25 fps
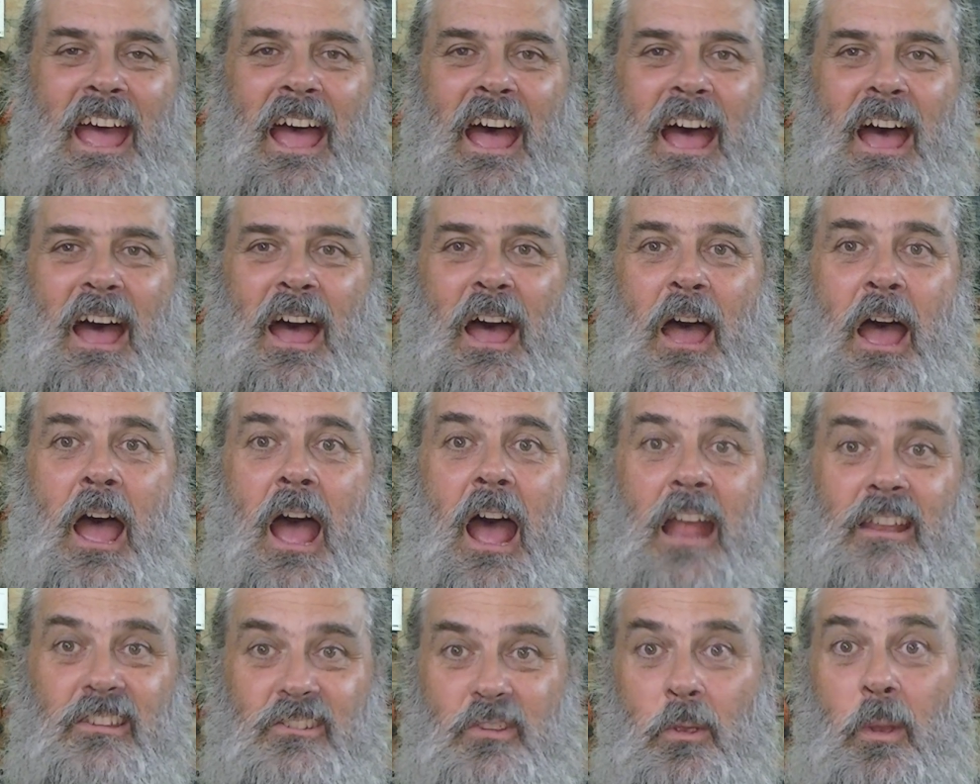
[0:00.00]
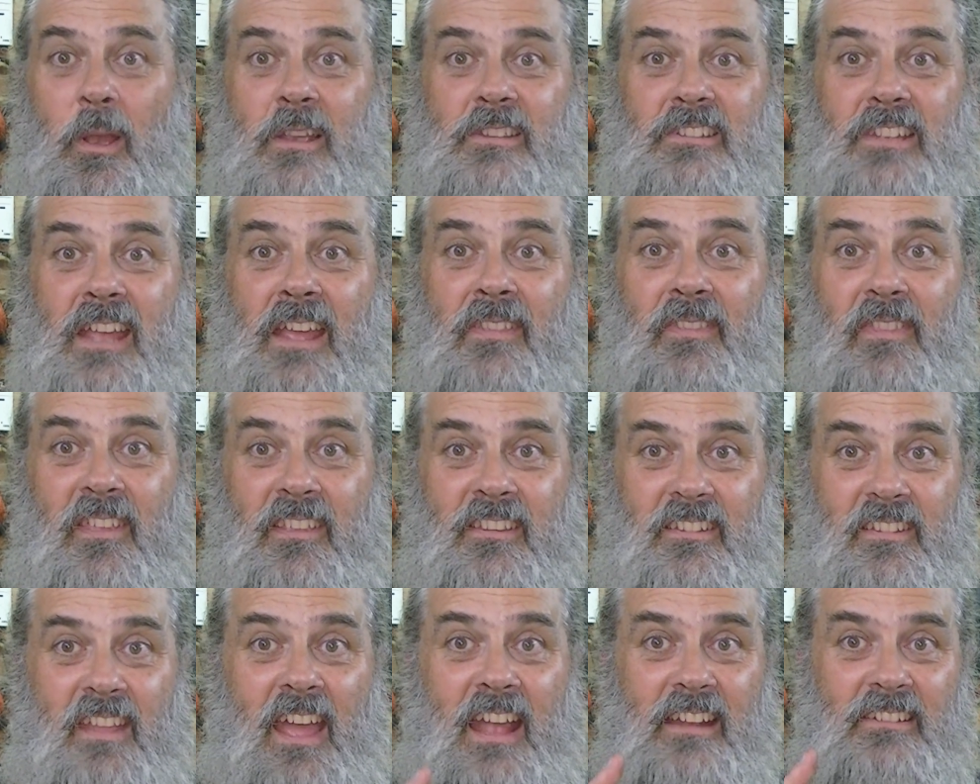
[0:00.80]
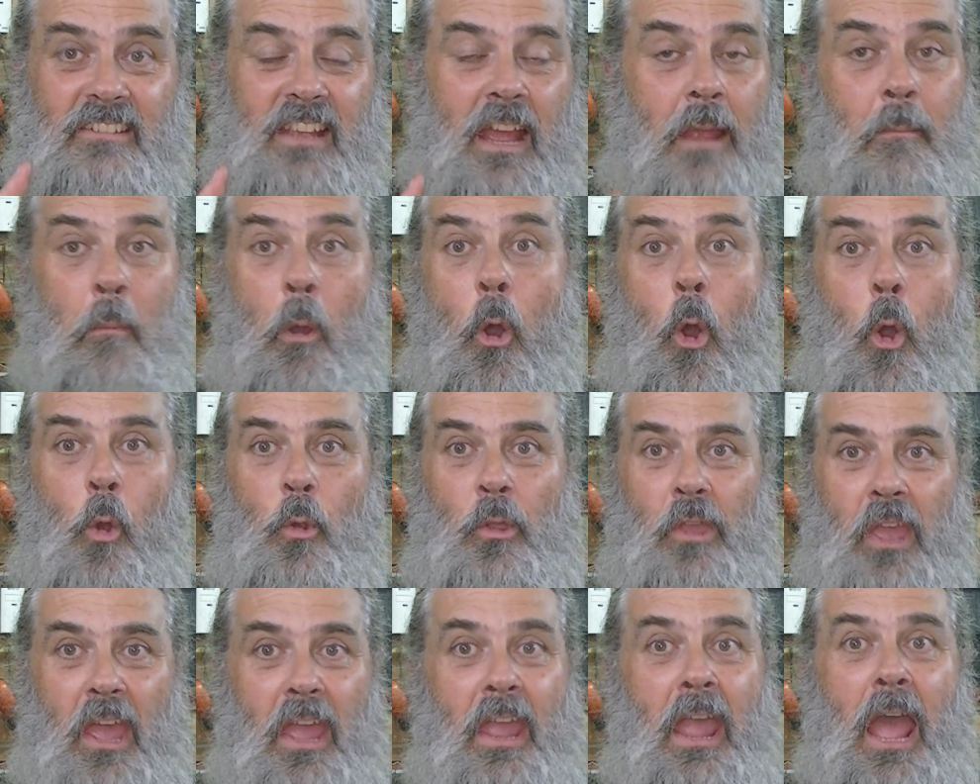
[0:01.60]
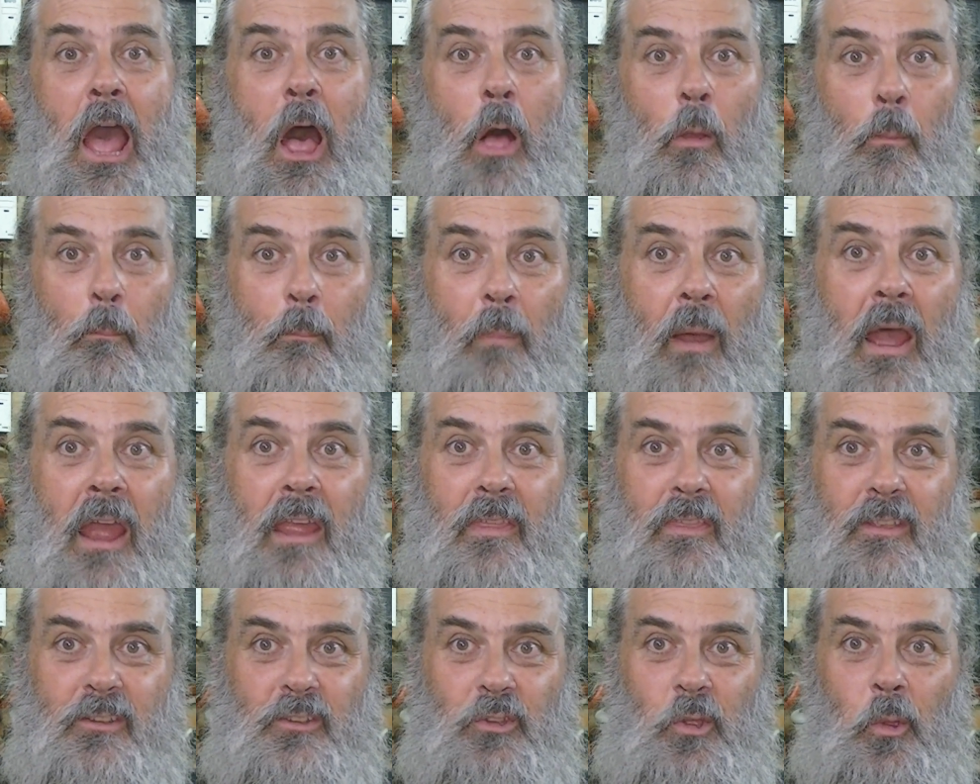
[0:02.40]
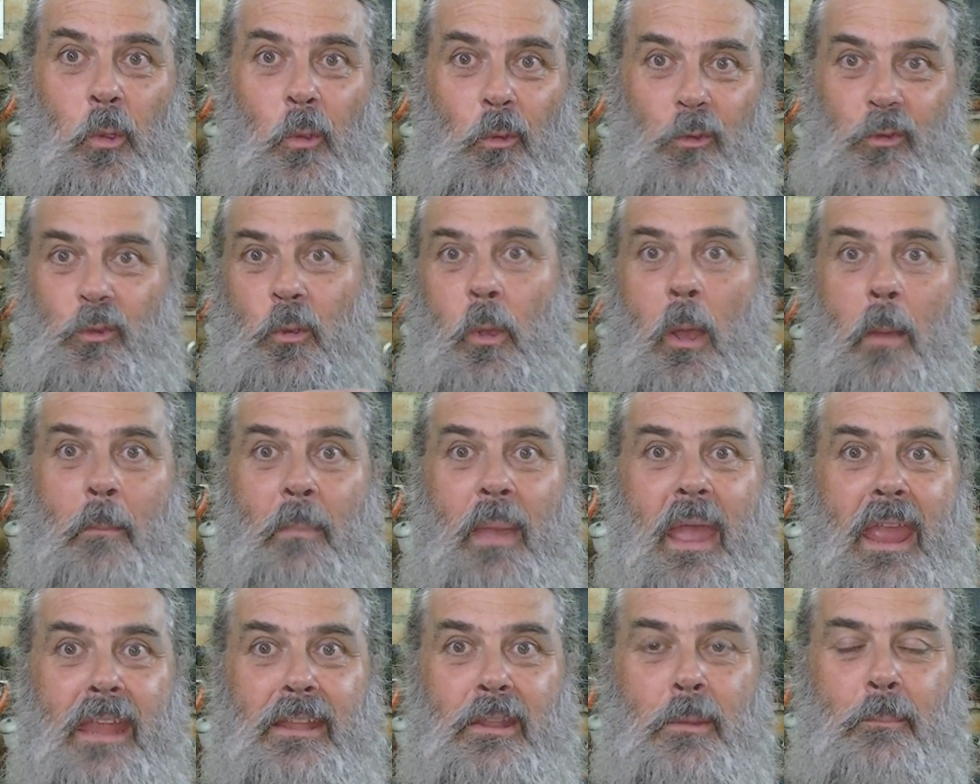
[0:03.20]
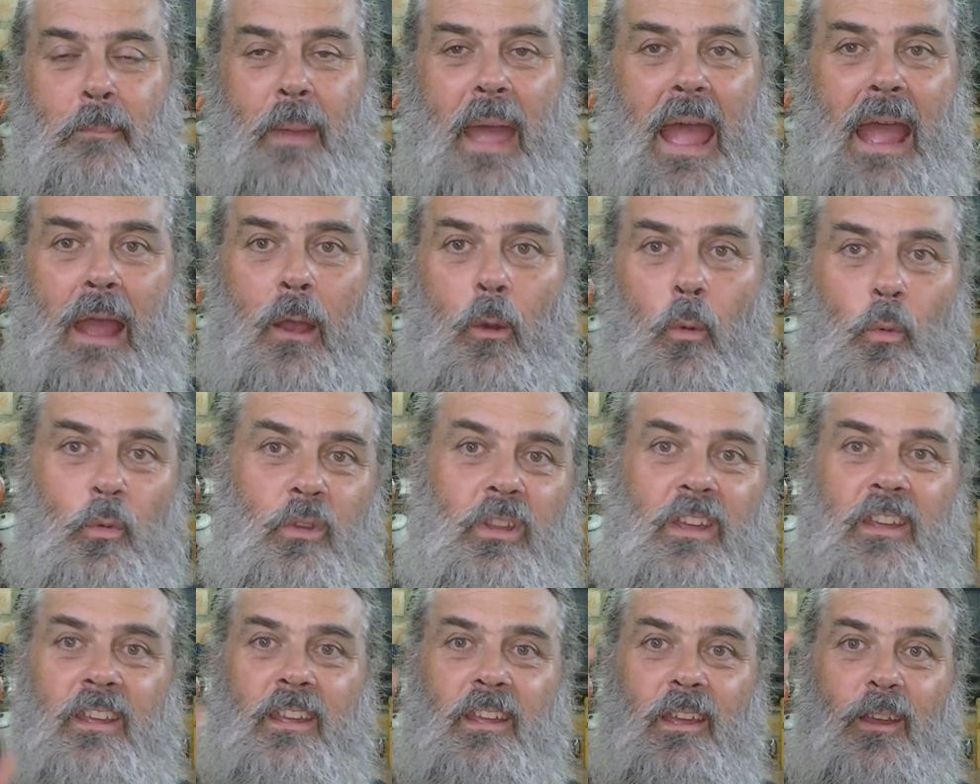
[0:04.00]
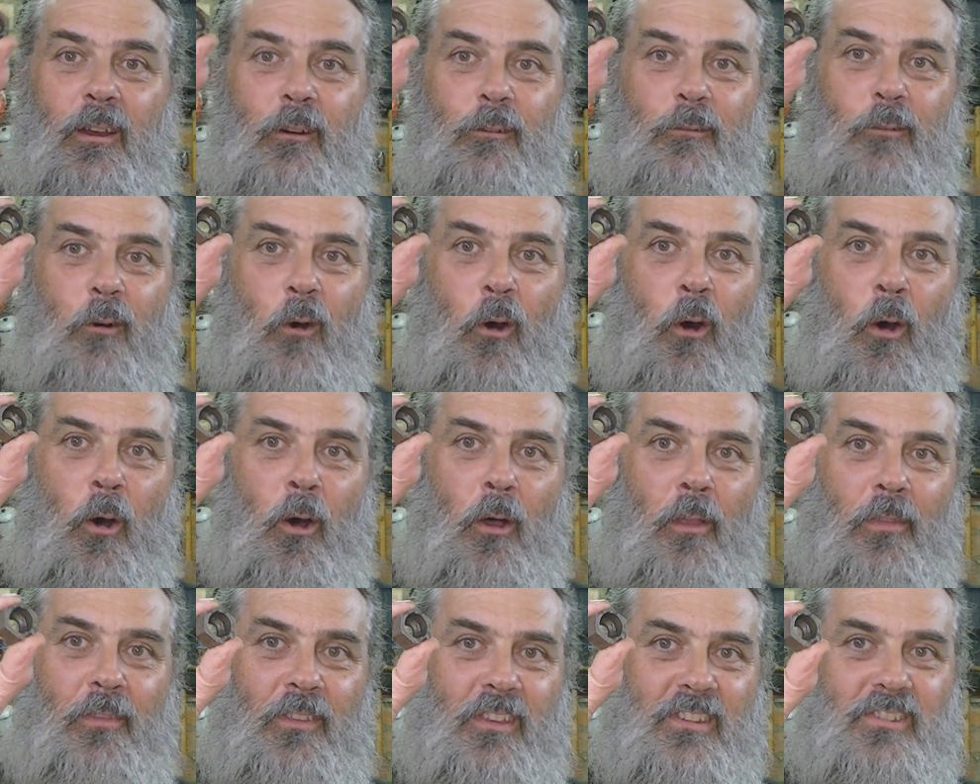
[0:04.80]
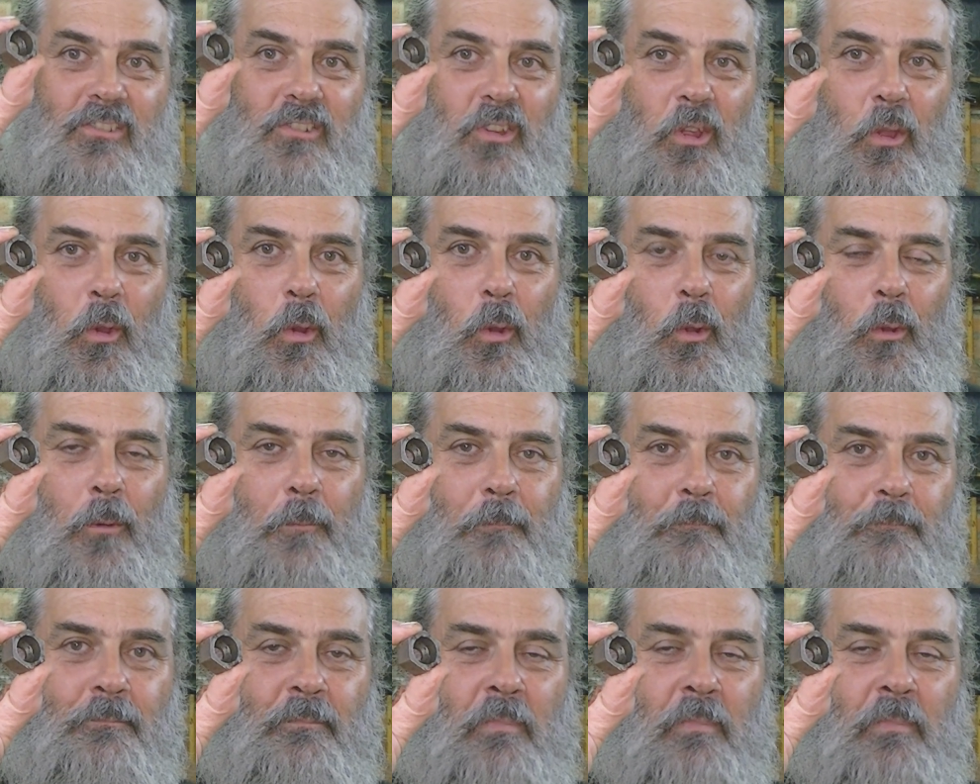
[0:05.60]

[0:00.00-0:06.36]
And so I said that time, okay, I'll buy the tool. So I paid £1 for this tool.